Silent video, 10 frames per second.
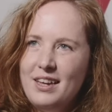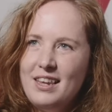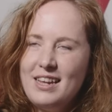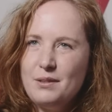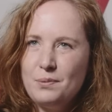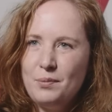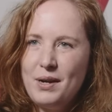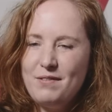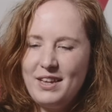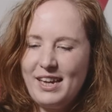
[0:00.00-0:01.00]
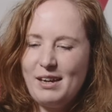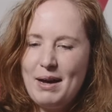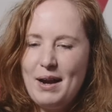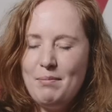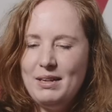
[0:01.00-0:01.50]
that's one way of thinking
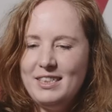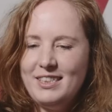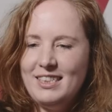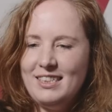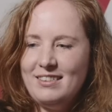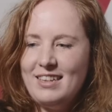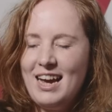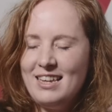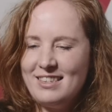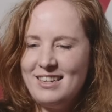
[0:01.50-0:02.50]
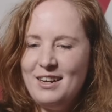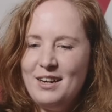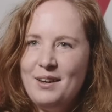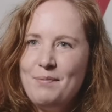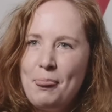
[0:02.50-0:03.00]
about abolition, as, as
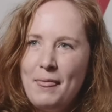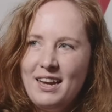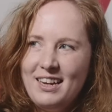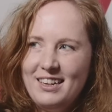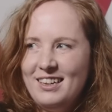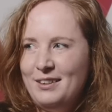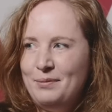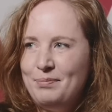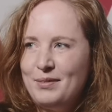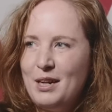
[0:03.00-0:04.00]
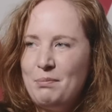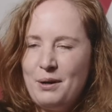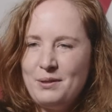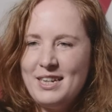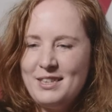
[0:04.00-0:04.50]
a, um, a
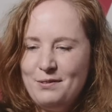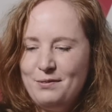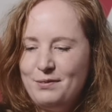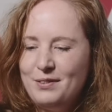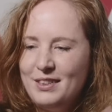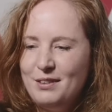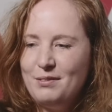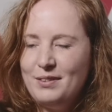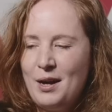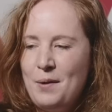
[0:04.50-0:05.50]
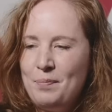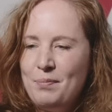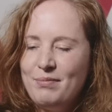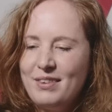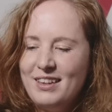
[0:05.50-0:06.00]
process of um,
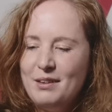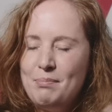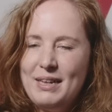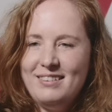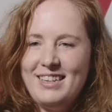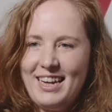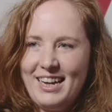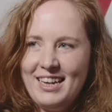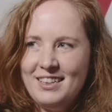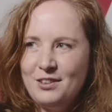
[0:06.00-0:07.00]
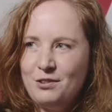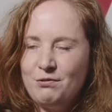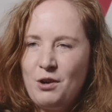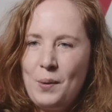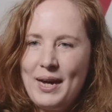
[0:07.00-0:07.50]
building and
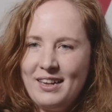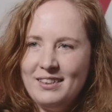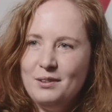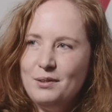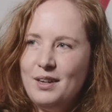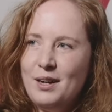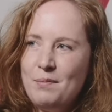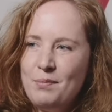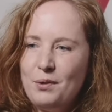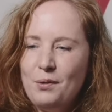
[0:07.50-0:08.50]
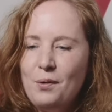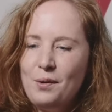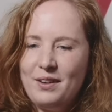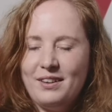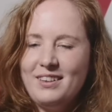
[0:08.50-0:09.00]
growing um, all
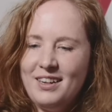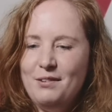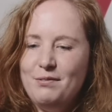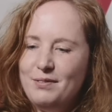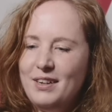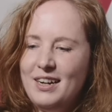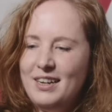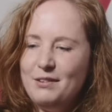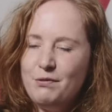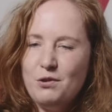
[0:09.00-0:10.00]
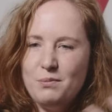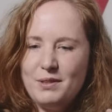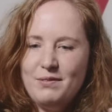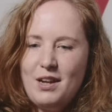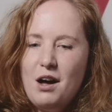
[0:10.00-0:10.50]
the kind of uh, forms
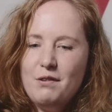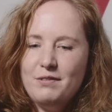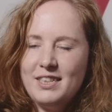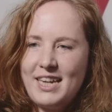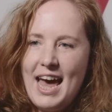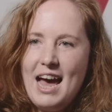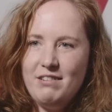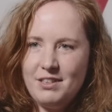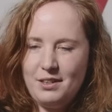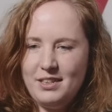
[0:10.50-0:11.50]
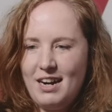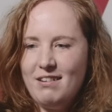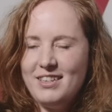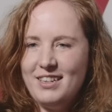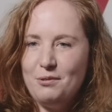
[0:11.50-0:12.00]
of love and care and
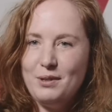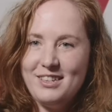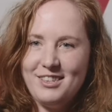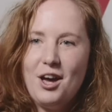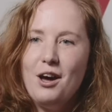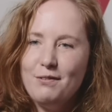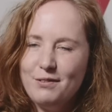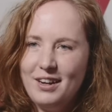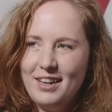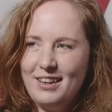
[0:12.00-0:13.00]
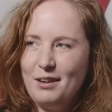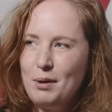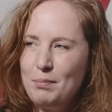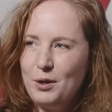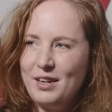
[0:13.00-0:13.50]
solidarity that we deserve. I think
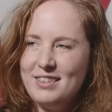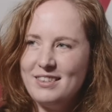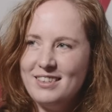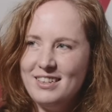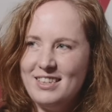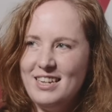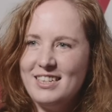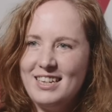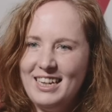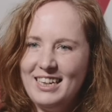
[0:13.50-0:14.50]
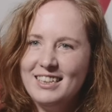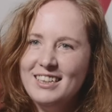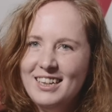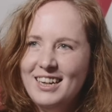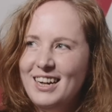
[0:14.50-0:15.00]
my book is essentially
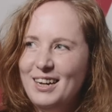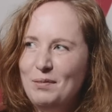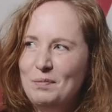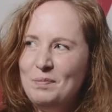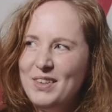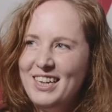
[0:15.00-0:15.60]
um,